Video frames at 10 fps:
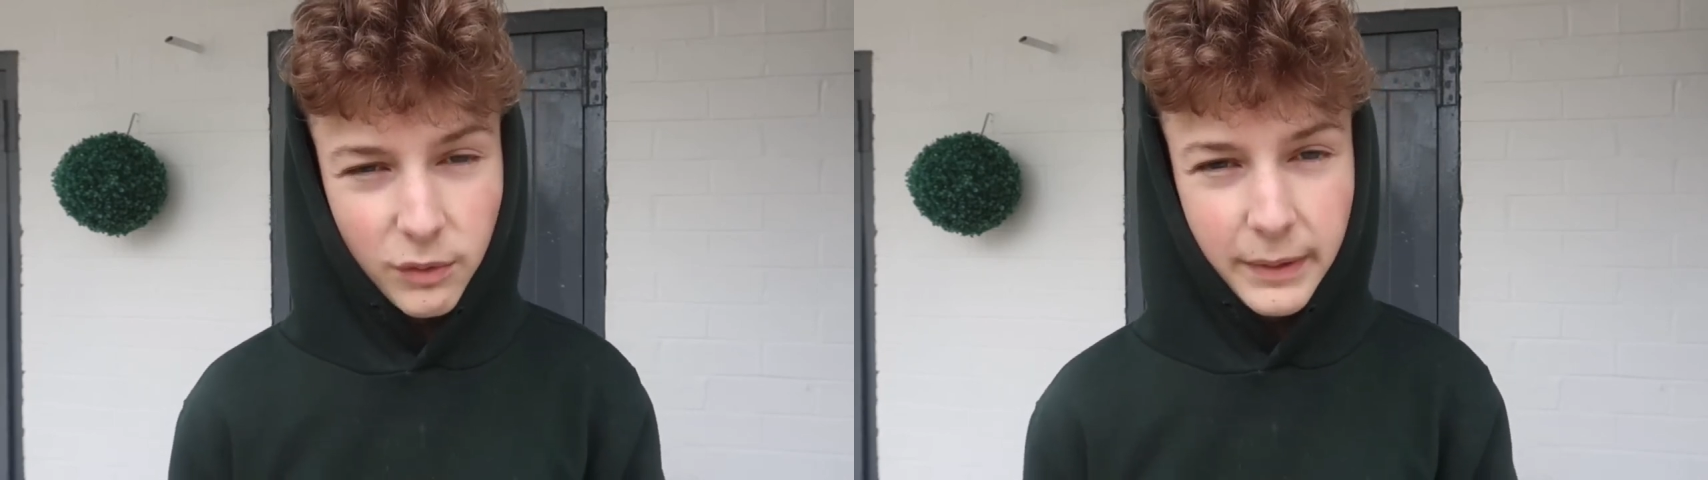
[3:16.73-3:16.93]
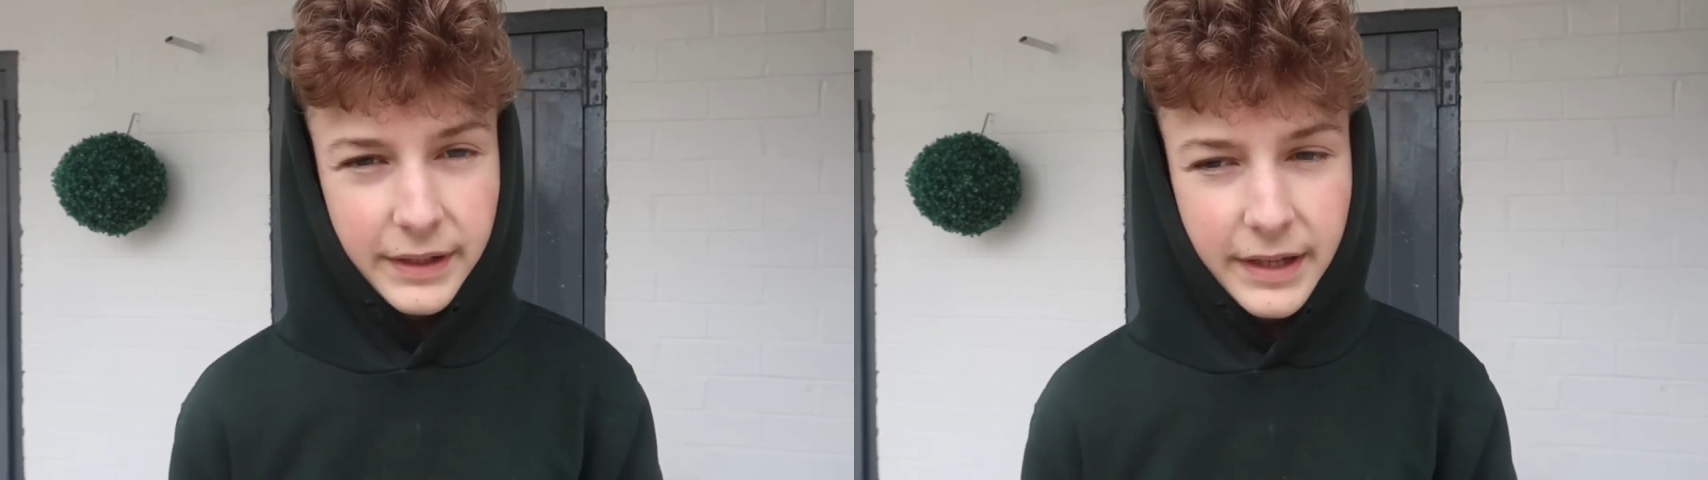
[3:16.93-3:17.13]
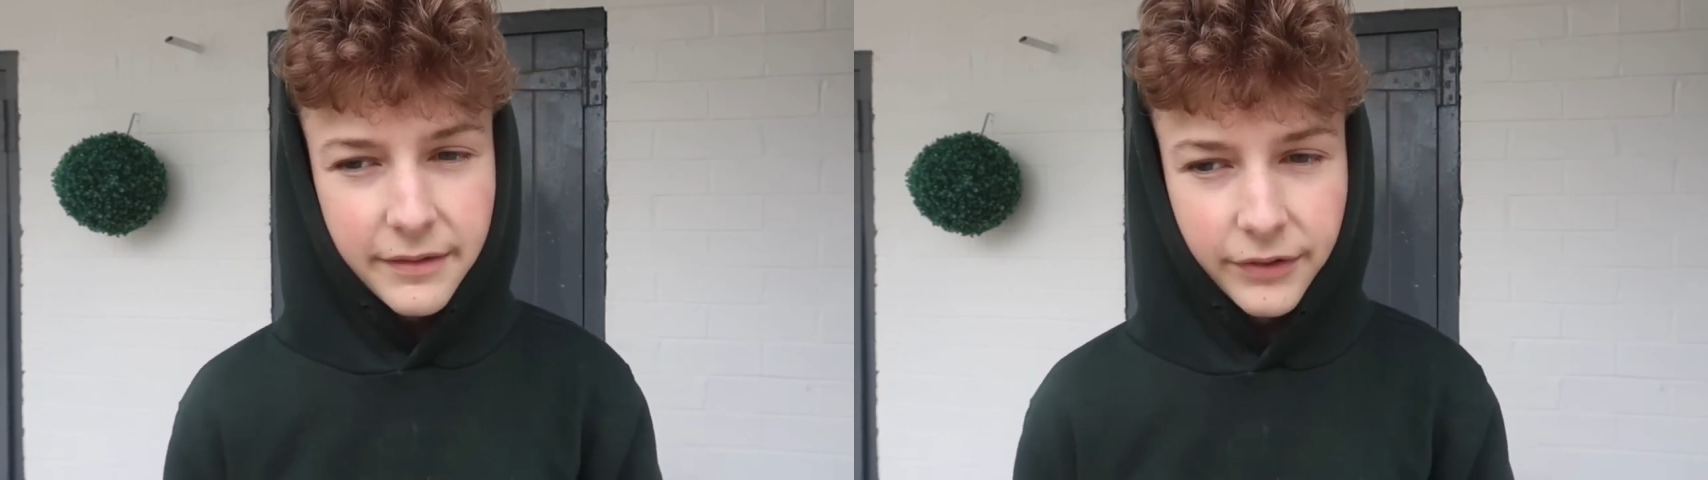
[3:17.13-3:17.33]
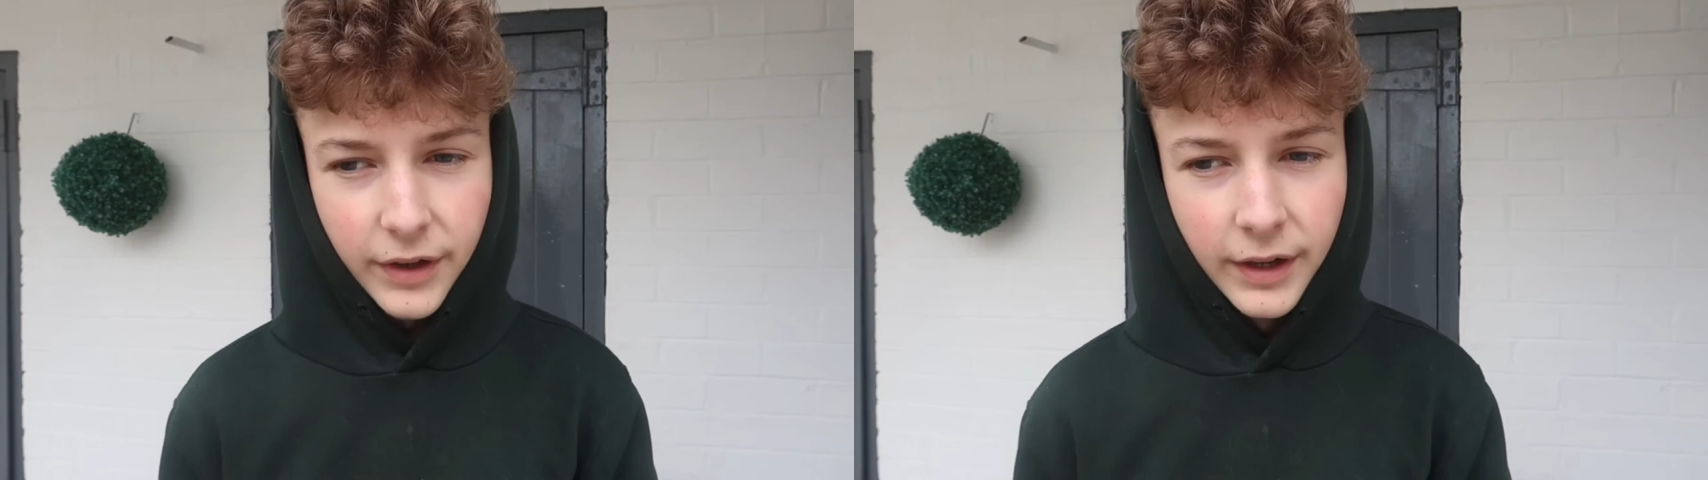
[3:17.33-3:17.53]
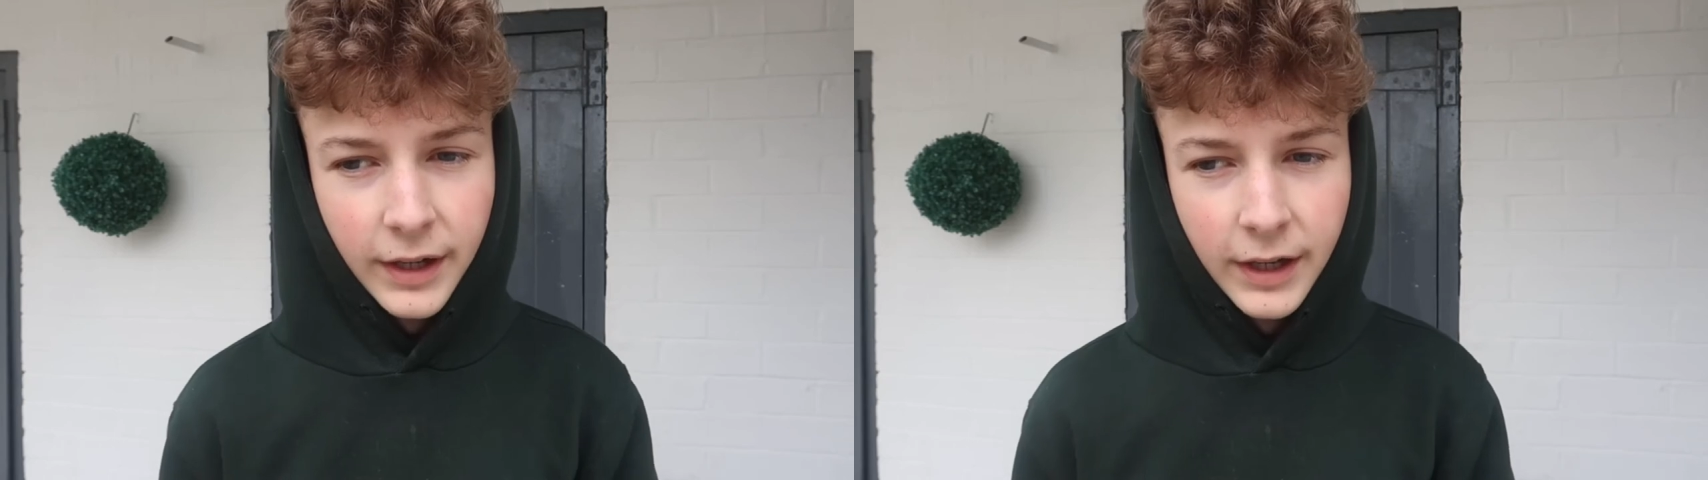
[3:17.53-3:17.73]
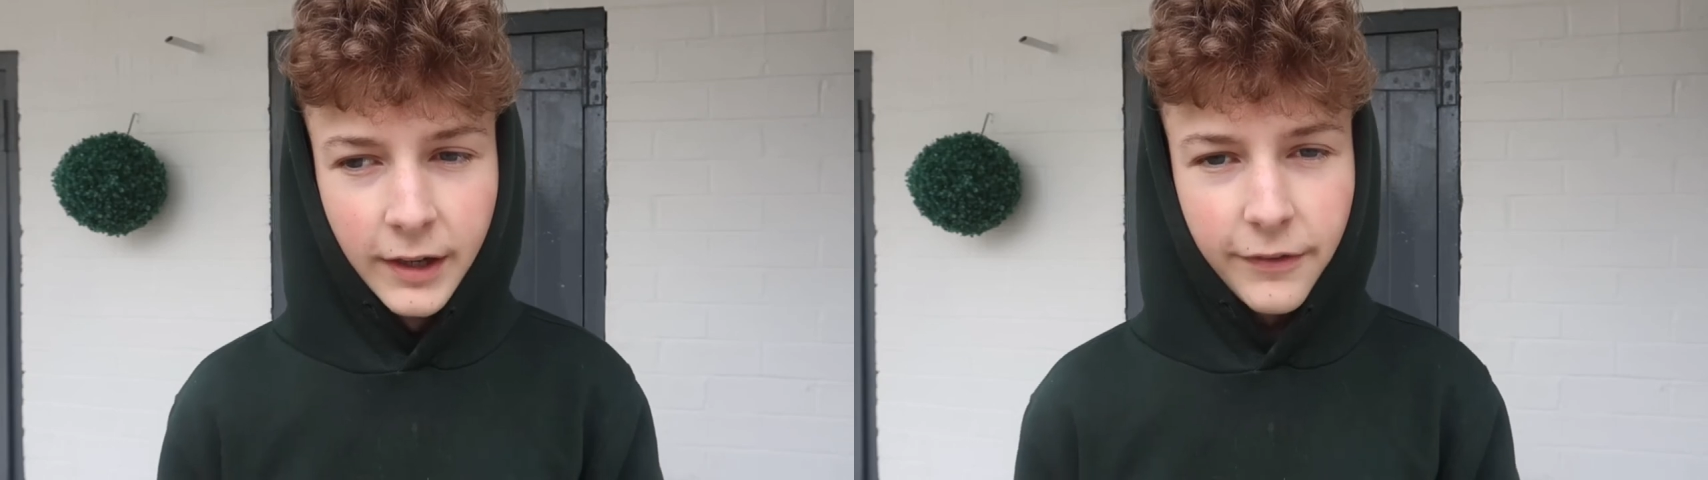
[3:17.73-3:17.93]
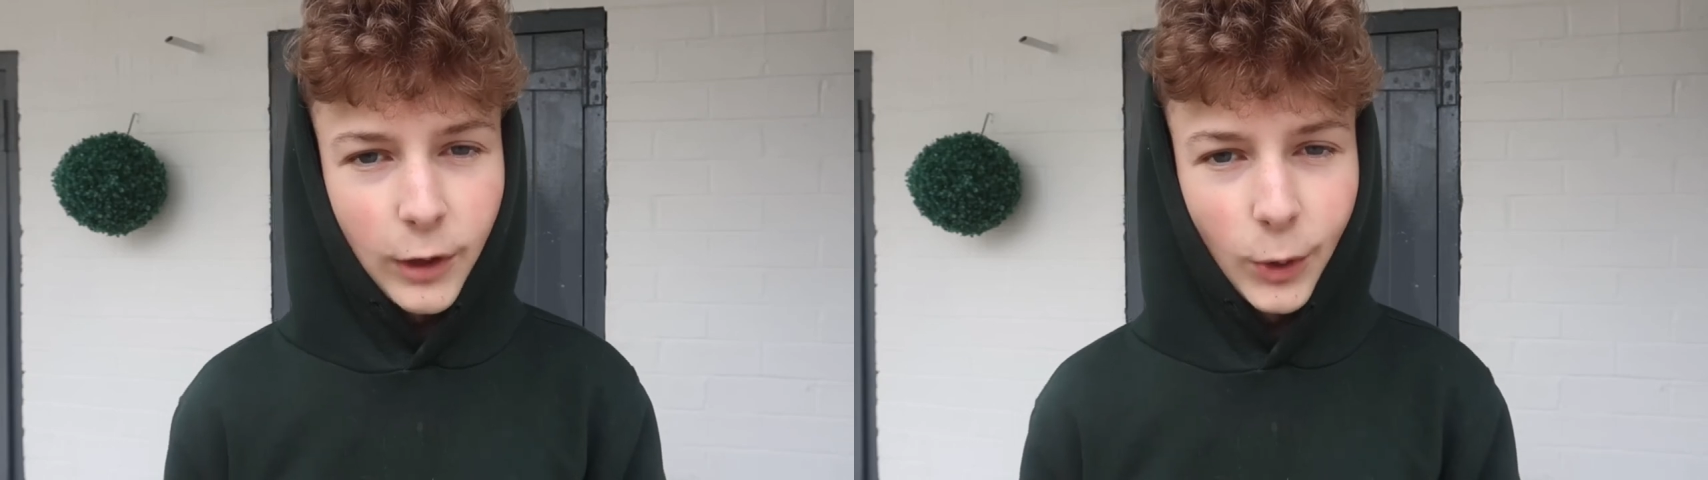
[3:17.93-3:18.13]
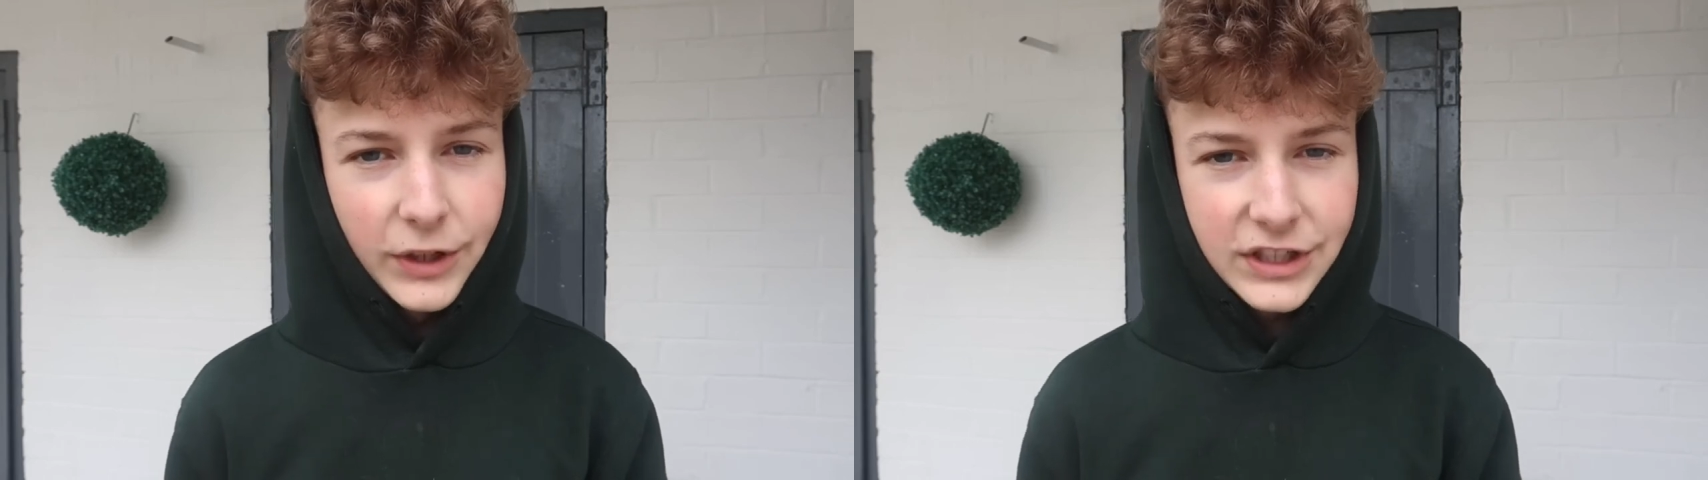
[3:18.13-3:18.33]
We've been in it for
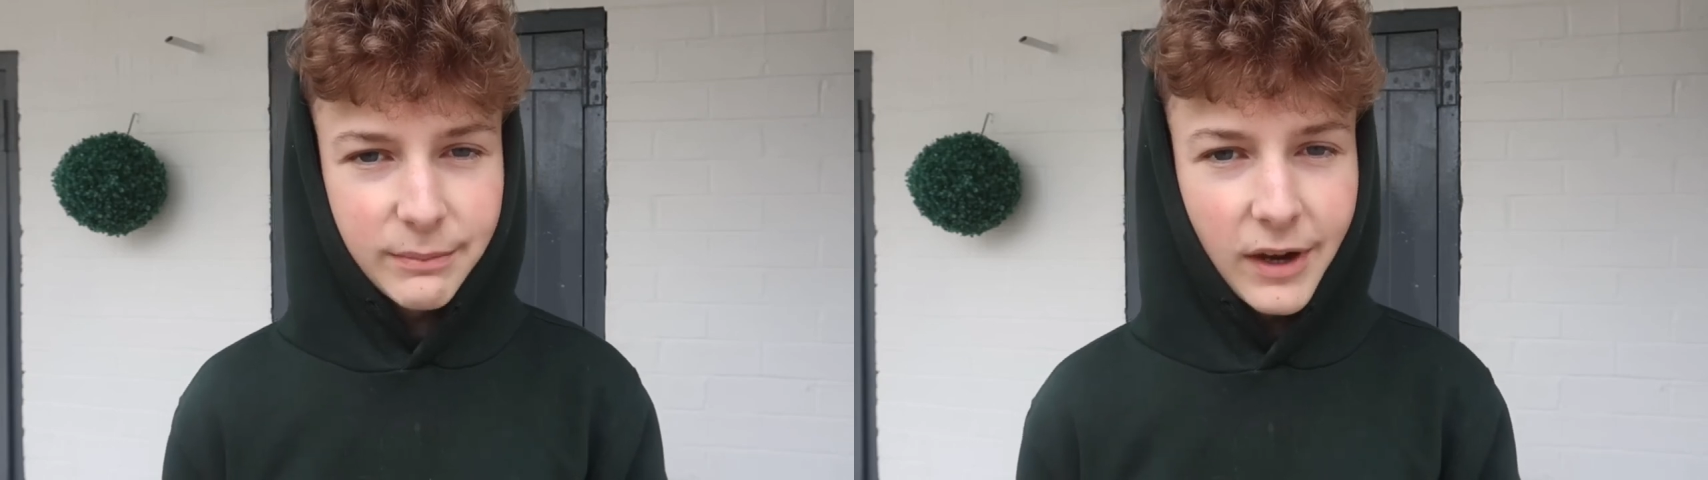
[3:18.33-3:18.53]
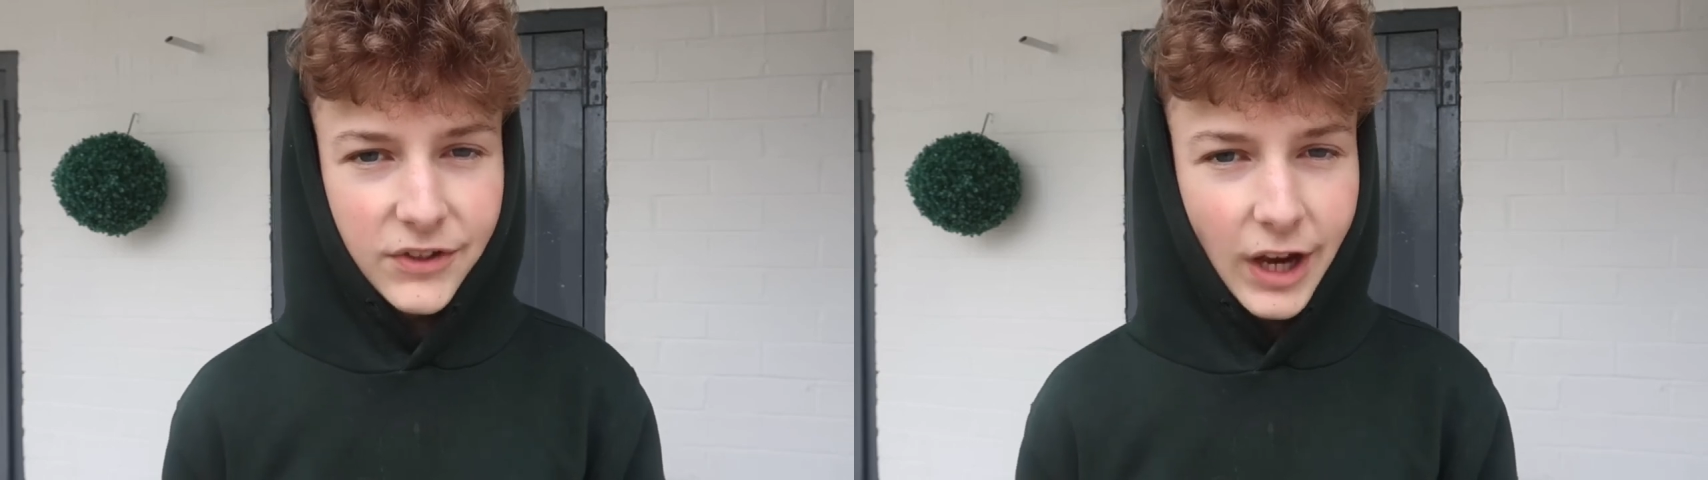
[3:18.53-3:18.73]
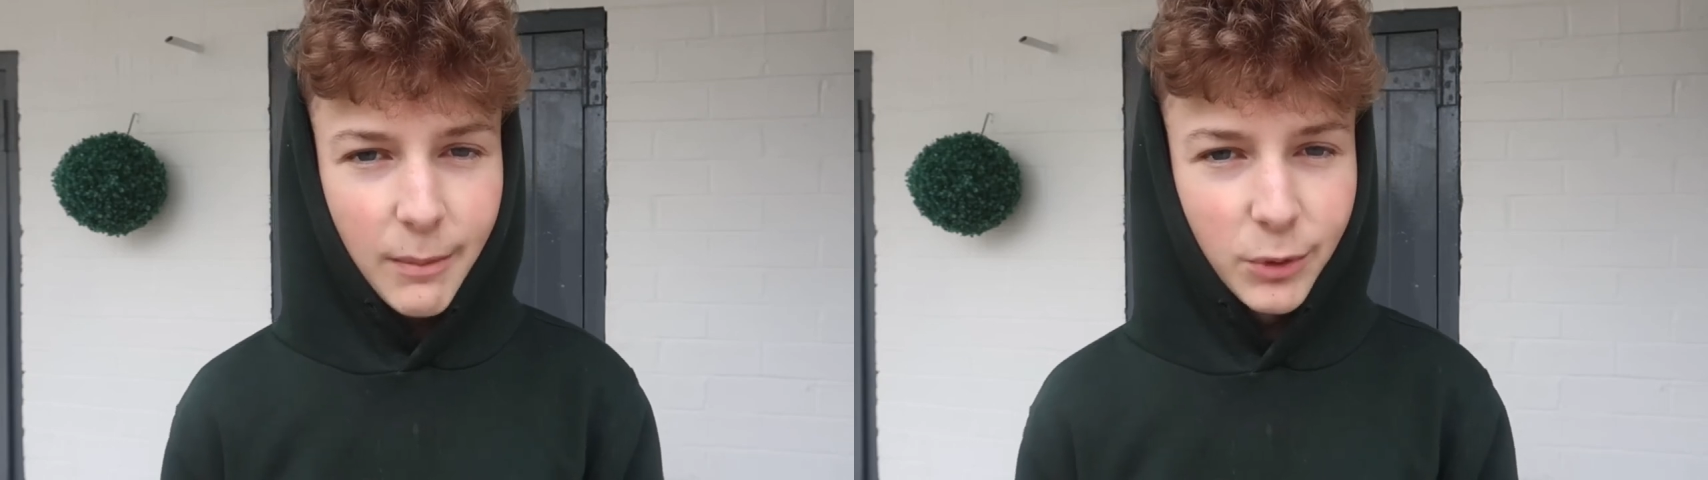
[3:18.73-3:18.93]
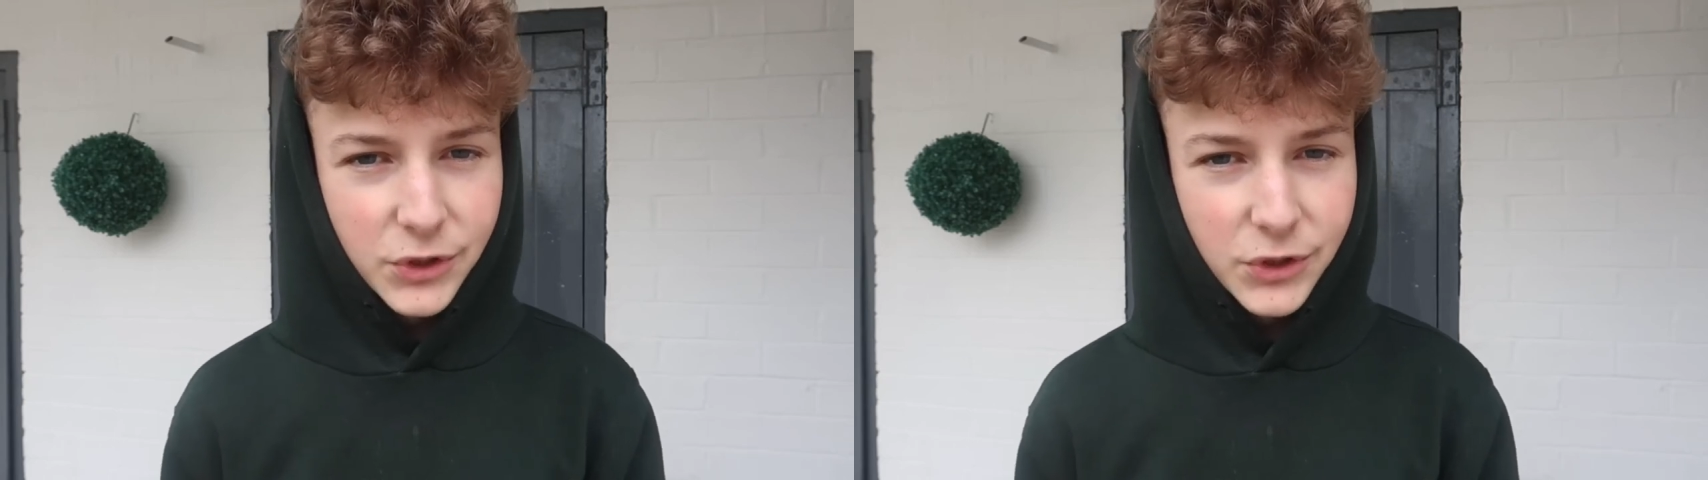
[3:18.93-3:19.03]
the longest amount of time,